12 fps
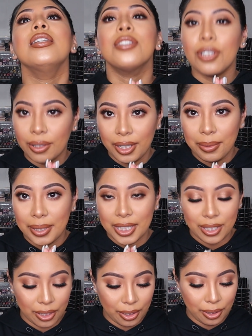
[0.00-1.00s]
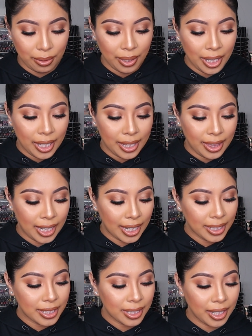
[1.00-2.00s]
So anyway, so
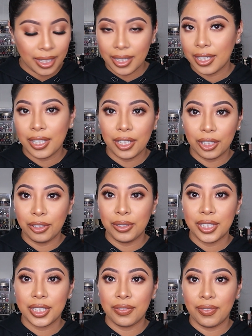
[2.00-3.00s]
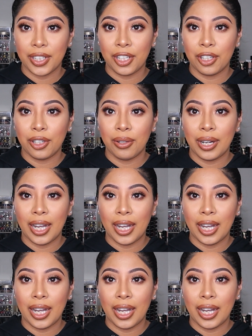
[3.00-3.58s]
that's gonna conclude this video.